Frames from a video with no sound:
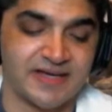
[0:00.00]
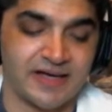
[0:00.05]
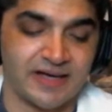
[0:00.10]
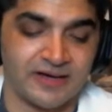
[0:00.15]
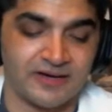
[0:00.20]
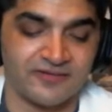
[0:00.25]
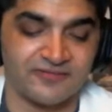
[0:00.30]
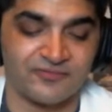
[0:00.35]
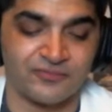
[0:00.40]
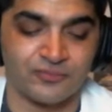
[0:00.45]

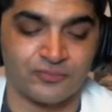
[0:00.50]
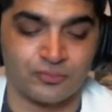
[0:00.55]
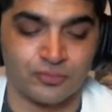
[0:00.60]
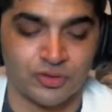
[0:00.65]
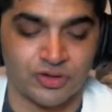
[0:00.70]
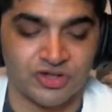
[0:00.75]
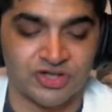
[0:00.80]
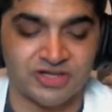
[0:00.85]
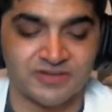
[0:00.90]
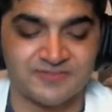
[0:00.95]
of
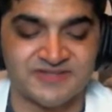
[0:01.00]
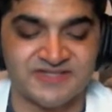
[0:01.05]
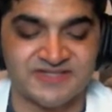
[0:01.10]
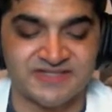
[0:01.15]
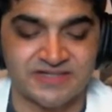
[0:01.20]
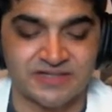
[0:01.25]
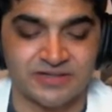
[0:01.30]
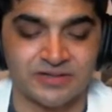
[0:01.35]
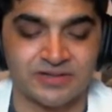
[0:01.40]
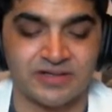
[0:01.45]
Worship
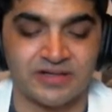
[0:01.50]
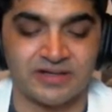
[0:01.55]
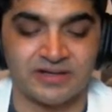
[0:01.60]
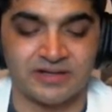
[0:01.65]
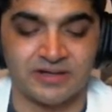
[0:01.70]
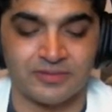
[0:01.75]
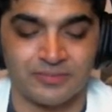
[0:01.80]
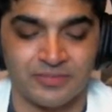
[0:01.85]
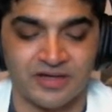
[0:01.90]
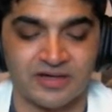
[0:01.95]
Steering
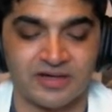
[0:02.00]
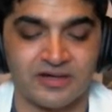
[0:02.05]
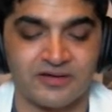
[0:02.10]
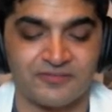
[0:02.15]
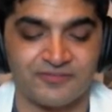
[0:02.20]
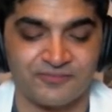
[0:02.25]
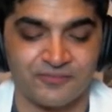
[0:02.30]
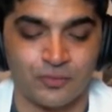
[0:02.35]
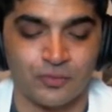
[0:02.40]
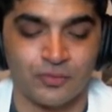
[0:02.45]

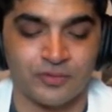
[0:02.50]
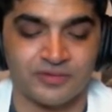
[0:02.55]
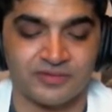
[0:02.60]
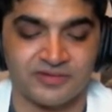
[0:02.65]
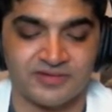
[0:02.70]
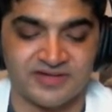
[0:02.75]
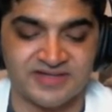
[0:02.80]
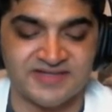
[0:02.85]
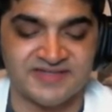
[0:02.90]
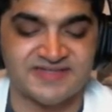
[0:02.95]
Committee for
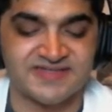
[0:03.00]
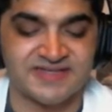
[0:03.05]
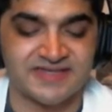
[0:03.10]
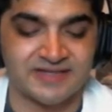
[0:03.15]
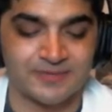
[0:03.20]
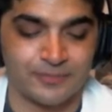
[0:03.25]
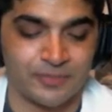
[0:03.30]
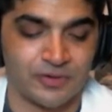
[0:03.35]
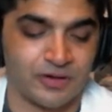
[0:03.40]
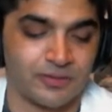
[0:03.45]
the DC
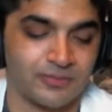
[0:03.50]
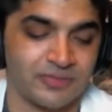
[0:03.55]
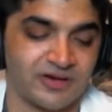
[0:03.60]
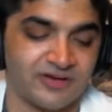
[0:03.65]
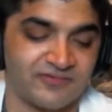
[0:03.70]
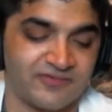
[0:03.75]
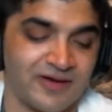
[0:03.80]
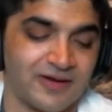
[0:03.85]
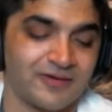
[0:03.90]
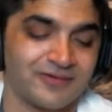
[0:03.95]
Department
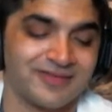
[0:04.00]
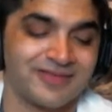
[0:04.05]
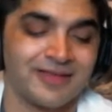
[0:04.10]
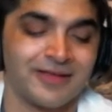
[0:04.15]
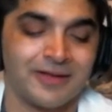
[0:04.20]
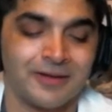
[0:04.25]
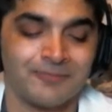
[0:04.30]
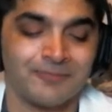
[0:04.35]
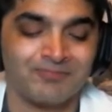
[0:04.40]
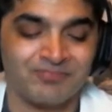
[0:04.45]
of Health.
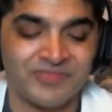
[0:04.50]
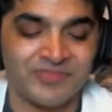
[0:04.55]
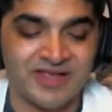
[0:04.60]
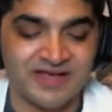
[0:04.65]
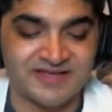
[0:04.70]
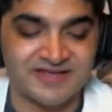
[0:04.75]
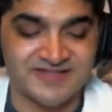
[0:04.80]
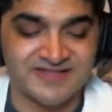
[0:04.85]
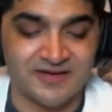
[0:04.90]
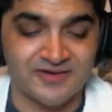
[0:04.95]
He
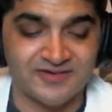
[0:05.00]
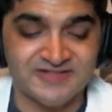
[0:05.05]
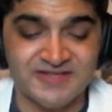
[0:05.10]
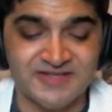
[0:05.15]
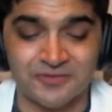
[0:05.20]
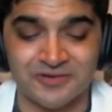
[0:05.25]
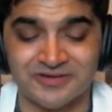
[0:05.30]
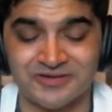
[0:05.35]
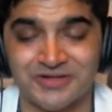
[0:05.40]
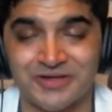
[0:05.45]
has
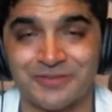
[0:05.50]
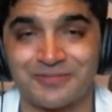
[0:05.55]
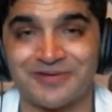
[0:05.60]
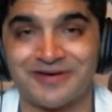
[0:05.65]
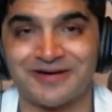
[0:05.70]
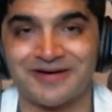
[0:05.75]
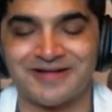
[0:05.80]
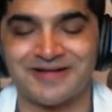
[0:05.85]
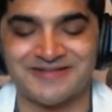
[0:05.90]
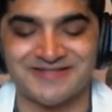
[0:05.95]
also
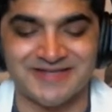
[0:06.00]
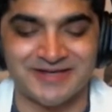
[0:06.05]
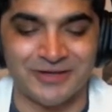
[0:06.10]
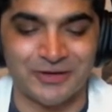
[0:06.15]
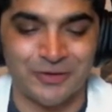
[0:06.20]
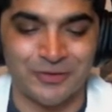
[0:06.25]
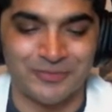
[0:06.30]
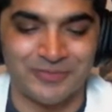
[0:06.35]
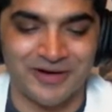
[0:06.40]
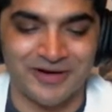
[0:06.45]
contributed as a
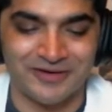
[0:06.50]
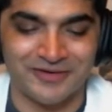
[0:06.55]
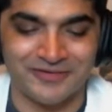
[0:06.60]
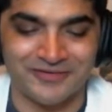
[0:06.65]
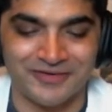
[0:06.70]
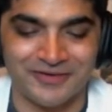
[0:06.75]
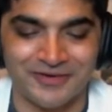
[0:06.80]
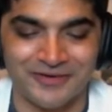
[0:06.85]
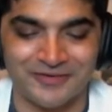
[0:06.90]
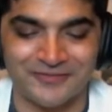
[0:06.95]

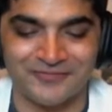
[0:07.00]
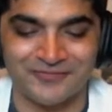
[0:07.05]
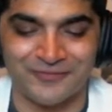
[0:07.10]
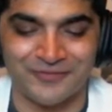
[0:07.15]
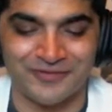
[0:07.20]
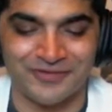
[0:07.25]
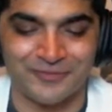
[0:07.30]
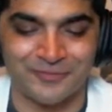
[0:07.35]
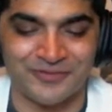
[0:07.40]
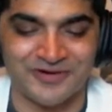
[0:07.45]
co-moderator
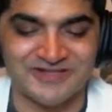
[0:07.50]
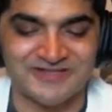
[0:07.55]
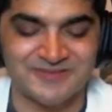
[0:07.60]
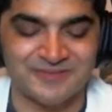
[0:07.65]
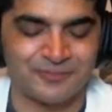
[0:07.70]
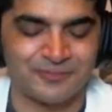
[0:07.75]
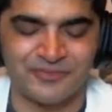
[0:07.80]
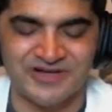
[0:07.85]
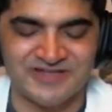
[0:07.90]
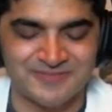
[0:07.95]
for the
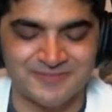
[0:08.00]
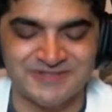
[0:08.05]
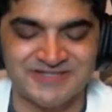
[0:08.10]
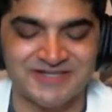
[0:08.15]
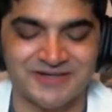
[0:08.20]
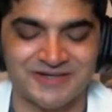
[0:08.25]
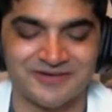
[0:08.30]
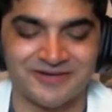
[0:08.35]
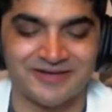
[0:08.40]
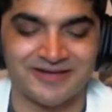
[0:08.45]

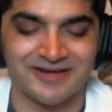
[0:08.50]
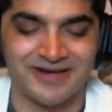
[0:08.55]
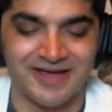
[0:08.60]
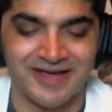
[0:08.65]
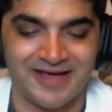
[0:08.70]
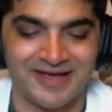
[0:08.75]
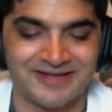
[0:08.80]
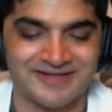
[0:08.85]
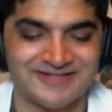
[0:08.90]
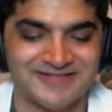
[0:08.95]
Presbyterian
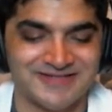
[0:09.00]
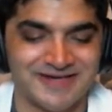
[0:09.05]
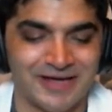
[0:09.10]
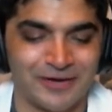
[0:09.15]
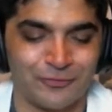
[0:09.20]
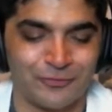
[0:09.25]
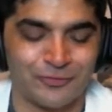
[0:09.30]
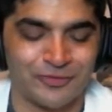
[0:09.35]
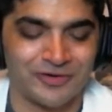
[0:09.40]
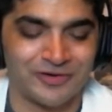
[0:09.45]
AIDS
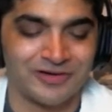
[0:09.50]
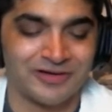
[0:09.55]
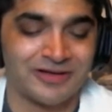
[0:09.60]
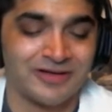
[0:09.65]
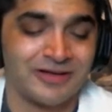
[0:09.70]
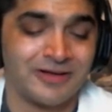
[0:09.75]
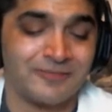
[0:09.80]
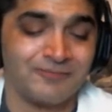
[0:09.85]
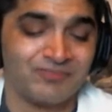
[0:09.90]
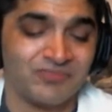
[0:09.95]
Network
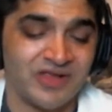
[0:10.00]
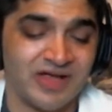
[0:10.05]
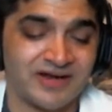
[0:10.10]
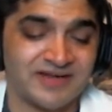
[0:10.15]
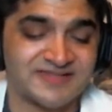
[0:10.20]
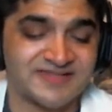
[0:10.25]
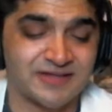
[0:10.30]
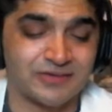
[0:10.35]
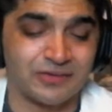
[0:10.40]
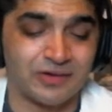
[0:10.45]
And
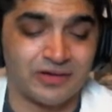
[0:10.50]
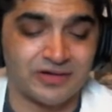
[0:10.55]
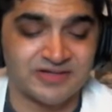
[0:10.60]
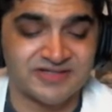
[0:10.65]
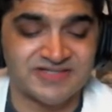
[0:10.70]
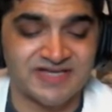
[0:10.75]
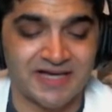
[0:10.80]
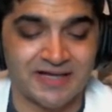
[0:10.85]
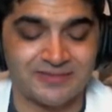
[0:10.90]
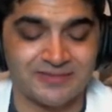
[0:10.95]
as a
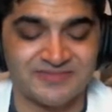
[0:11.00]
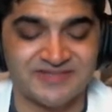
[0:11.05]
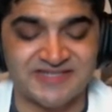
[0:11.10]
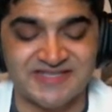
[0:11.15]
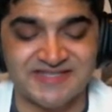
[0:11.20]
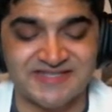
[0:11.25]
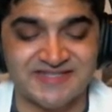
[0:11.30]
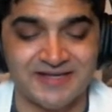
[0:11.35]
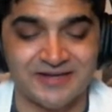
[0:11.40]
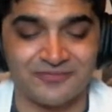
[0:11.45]
longtime
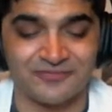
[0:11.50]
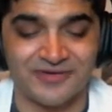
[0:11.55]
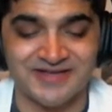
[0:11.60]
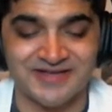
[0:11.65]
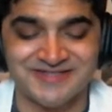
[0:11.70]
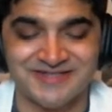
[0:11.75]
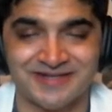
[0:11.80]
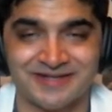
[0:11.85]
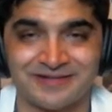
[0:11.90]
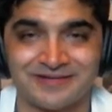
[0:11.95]
DC
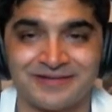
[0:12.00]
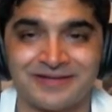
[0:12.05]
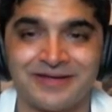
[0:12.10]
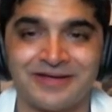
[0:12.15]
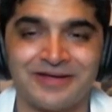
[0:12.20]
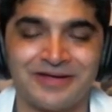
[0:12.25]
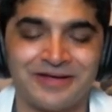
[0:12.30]
resident,